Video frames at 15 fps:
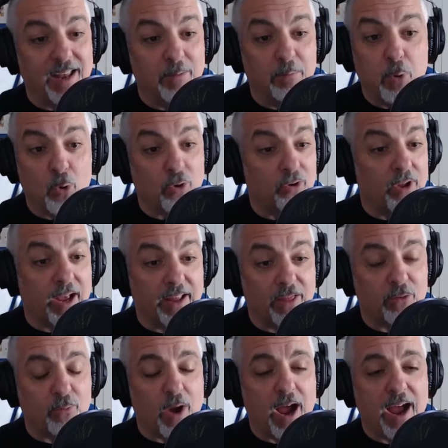borderline
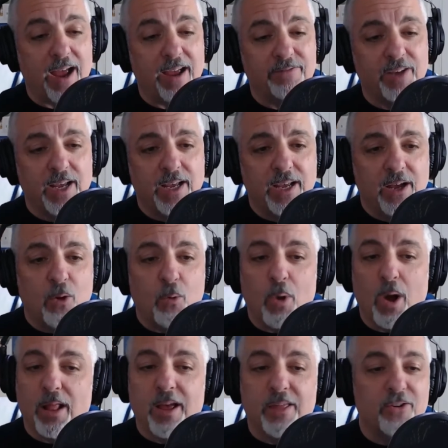thrive,
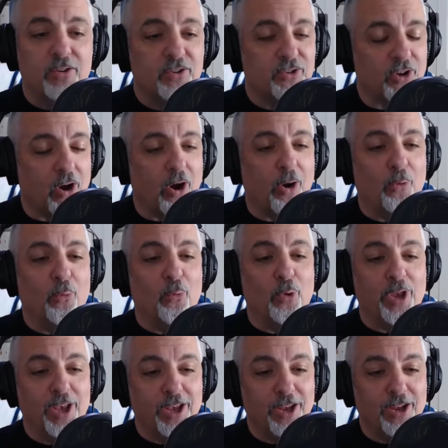while others are
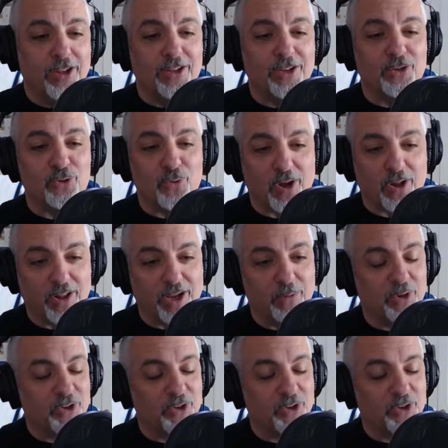really struggling,